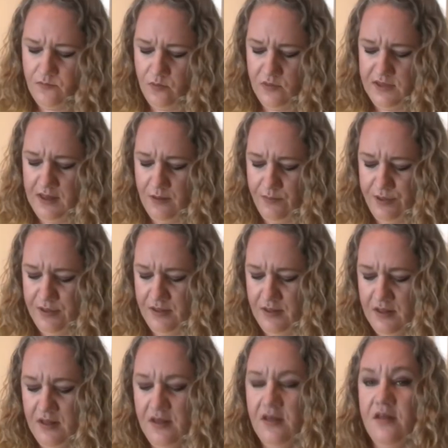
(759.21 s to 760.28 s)
Yep.
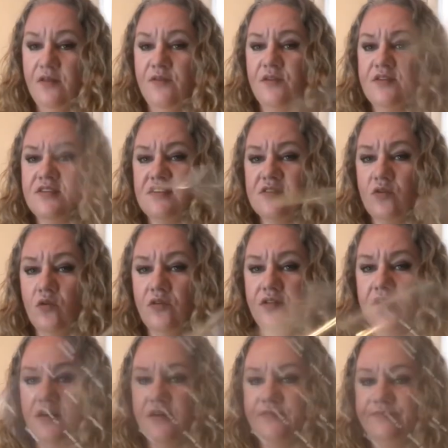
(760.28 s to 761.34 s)
This has got
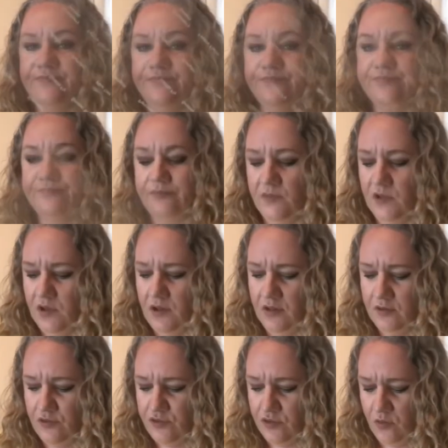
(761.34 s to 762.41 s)
the
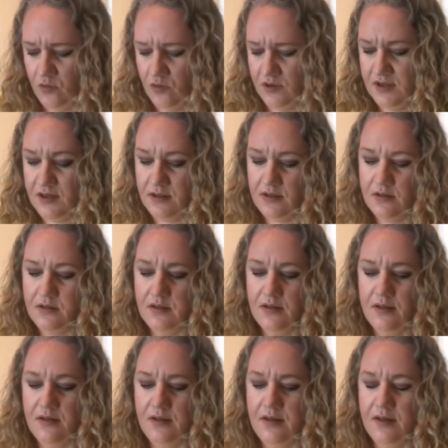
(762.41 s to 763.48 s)
colours on it,
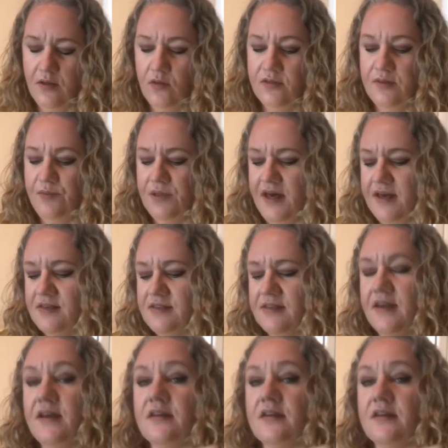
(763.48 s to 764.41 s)
on the plastic.